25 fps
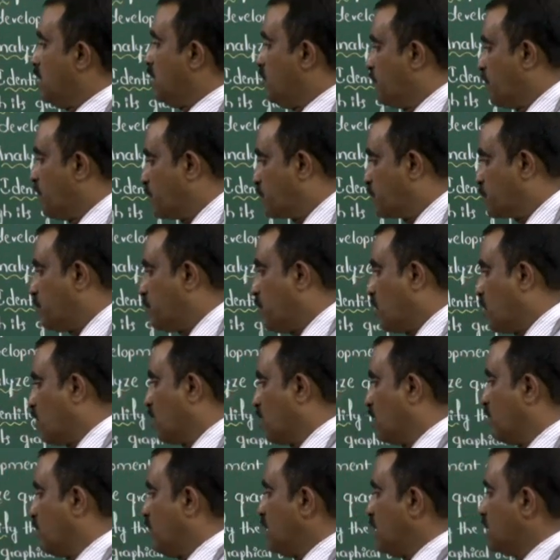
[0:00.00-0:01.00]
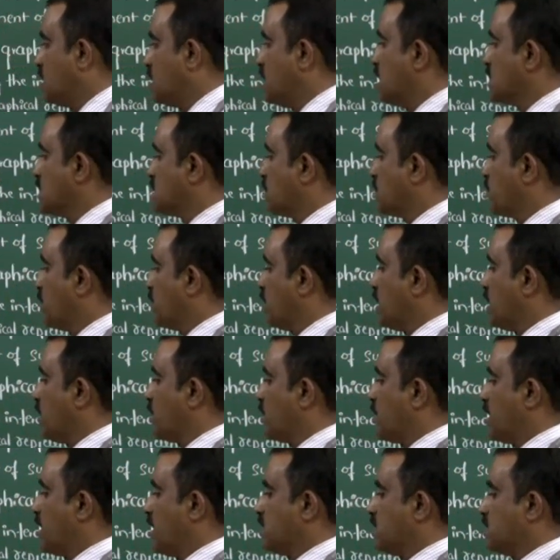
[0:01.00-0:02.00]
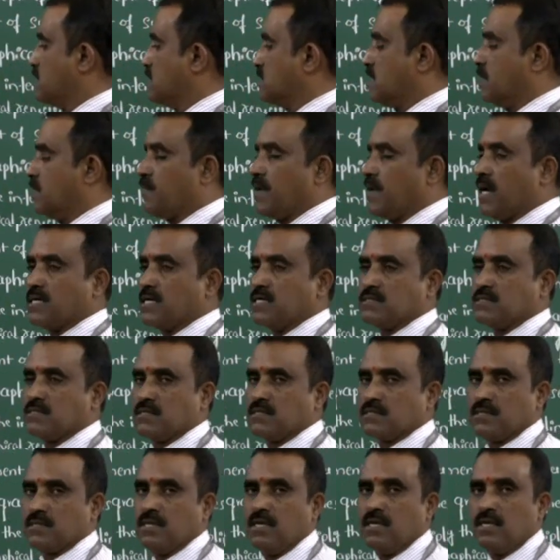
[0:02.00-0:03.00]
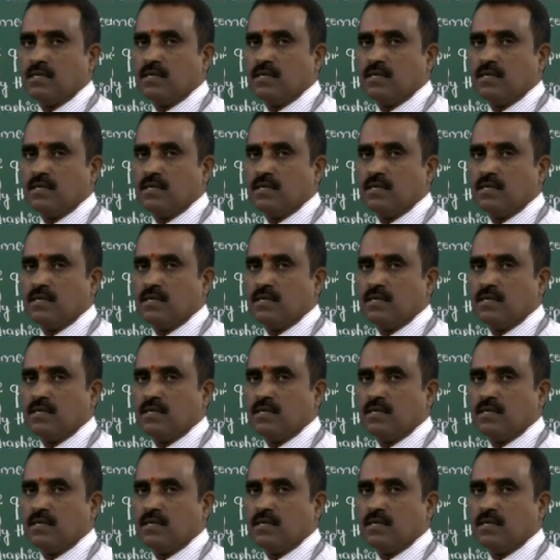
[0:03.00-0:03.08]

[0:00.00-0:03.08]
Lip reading: fifth model, multidisciplinary applications and practices.